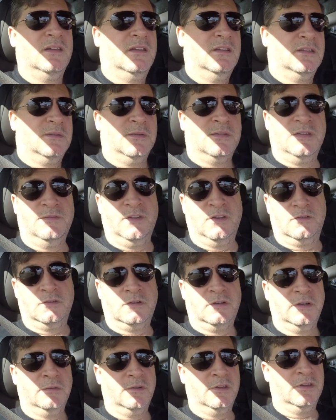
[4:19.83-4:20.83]
especially in
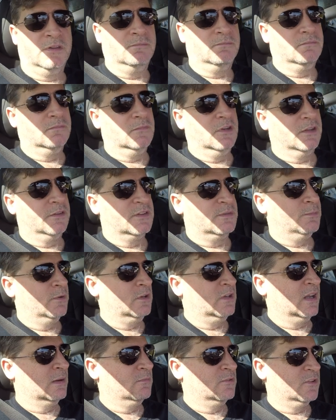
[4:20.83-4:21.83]
Victoria where the, you know, the speed
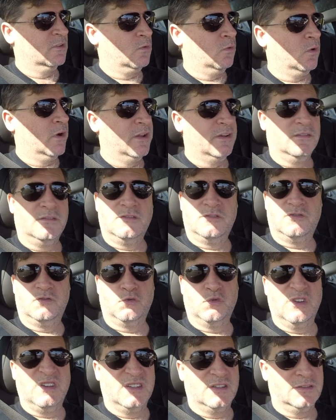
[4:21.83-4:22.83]
cameras are quite
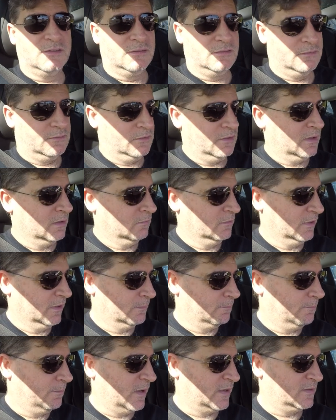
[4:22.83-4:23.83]
strict. You don't want to
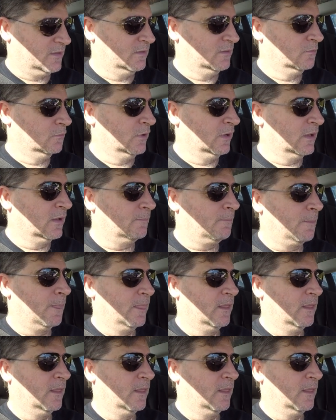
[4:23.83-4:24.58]
get busted doing that.